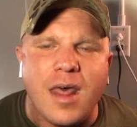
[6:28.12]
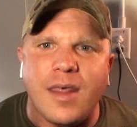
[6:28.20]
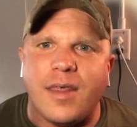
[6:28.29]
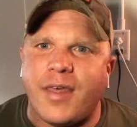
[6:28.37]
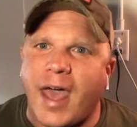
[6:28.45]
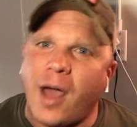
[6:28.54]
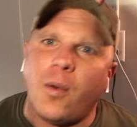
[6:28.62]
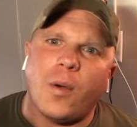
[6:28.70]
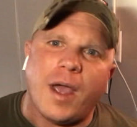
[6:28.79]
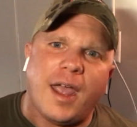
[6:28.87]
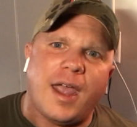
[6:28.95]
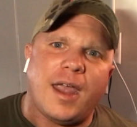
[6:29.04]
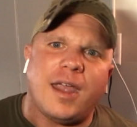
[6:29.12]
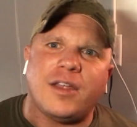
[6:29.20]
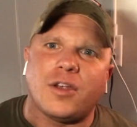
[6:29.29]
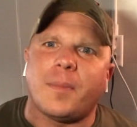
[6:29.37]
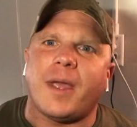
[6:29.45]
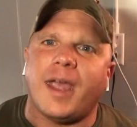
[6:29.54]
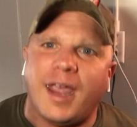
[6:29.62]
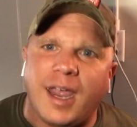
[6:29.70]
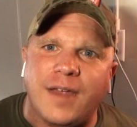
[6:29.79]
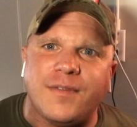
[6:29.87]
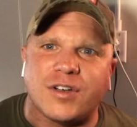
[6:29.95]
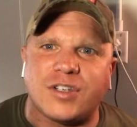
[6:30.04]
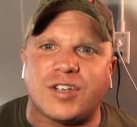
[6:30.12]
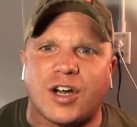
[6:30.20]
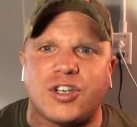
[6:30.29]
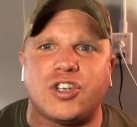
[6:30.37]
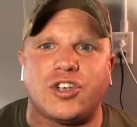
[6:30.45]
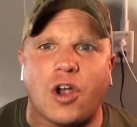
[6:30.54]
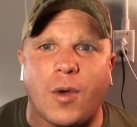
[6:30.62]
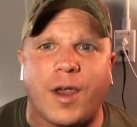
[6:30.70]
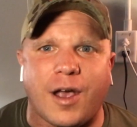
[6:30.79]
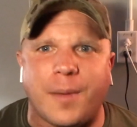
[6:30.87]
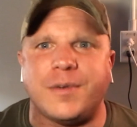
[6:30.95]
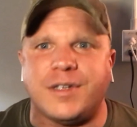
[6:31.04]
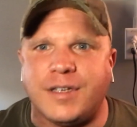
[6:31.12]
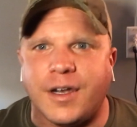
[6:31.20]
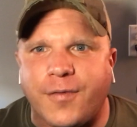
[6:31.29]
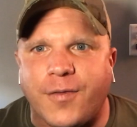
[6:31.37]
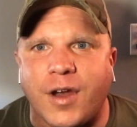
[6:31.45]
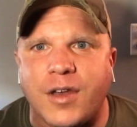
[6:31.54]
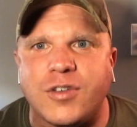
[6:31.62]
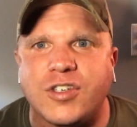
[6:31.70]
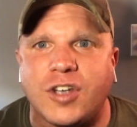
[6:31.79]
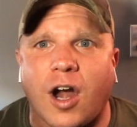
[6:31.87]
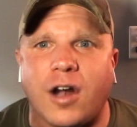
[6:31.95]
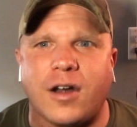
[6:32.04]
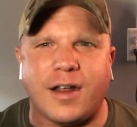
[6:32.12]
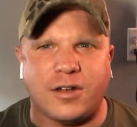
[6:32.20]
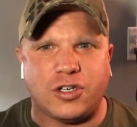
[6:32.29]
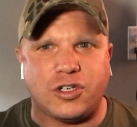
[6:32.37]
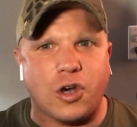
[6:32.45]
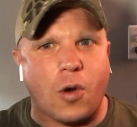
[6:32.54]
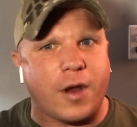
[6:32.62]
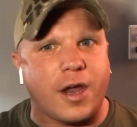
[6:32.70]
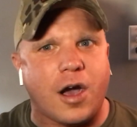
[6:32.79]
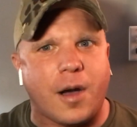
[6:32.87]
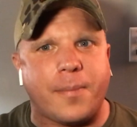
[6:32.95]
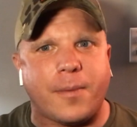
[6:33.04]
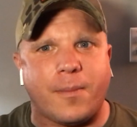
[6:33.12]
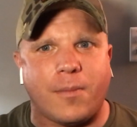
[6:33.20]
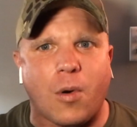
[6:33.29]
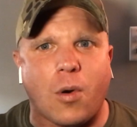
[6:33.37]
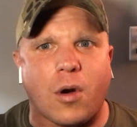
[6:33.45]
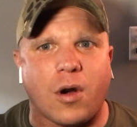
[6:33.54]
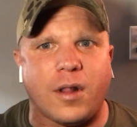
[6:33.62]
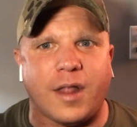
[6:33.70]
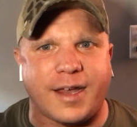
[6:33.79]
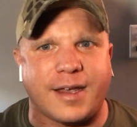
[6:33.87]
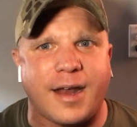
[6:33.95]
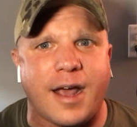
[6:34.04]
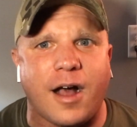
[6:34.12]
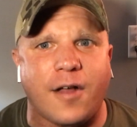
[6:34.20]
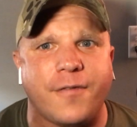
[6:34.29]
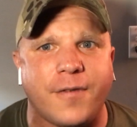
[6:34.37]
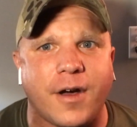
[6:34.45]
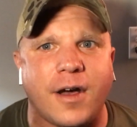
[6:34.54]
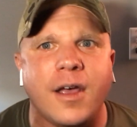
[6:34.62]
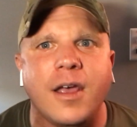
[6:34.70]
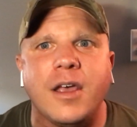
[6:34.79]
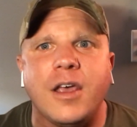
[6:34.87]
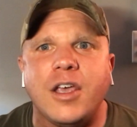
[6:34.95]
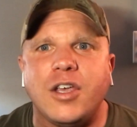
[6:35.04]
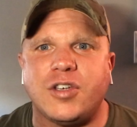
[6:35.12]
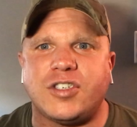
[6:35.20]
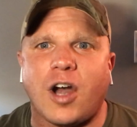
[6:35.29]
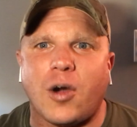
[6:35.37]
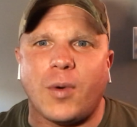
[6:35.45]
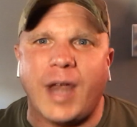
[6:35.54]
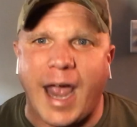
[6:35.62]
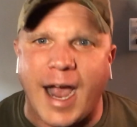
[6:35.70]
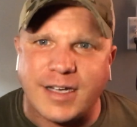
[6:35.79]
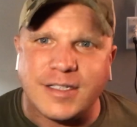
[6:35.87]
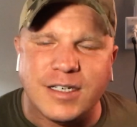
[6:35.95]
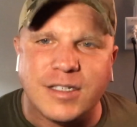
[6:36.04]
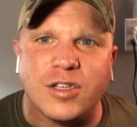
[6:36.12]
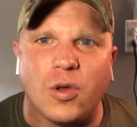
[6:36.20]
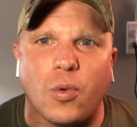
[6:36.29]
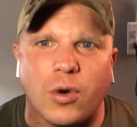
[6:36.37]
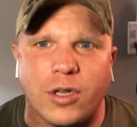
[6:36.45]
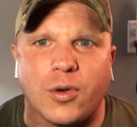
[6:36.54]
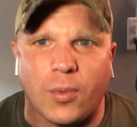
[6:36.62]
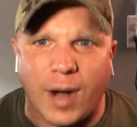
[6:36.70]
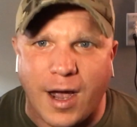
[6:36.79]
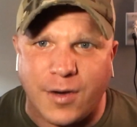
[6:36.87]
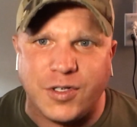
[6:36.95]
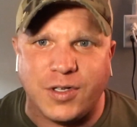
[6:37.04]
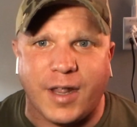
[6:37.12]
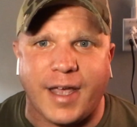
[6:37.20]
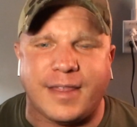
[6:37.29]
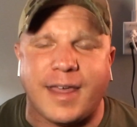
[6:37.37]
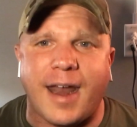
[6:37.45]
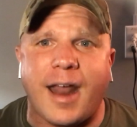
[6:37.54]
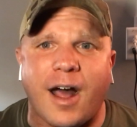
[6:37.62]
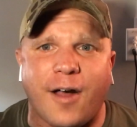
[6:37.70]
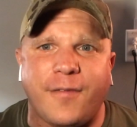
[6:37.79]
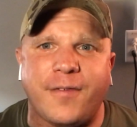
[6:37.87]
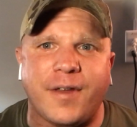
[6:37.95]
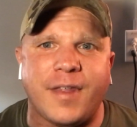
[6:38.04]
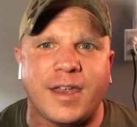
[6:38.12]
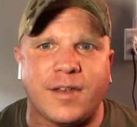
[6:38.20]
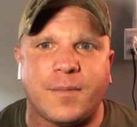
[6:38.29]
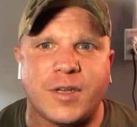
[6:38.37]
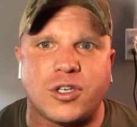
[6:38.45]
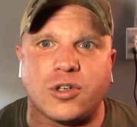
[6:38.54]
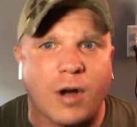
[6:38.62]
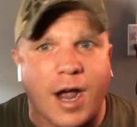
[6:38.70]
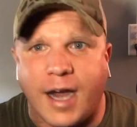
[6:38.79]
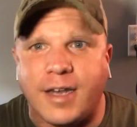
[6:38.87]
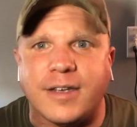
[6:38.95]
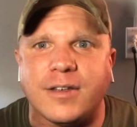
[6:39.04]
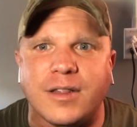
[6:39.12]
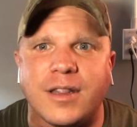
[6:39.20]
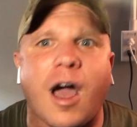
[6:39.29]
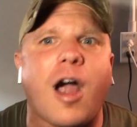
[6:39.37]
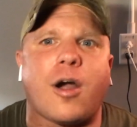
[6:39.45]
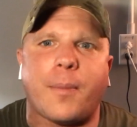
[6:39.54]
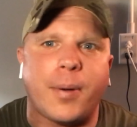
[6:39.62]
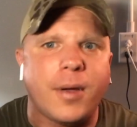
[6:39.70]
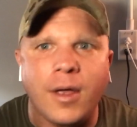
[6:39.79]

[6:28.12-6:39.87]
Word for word: That way, your behavior starts showing up different. You start showing up more like an alpha. You start reacting to the world around you like that alpha that you've been trying to LARP